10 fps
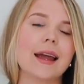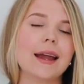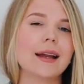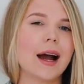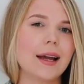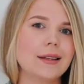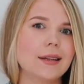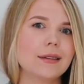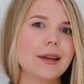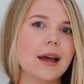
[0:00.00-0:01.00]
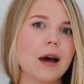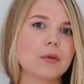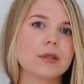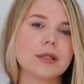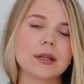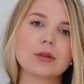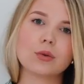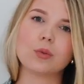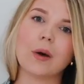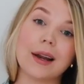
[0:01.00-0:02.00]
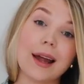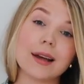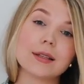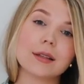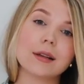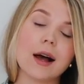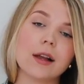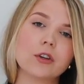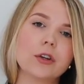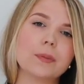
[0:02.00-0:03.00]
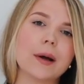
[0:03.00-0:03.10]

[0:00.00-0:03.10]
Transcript: And ideally, I would stick to one accent color,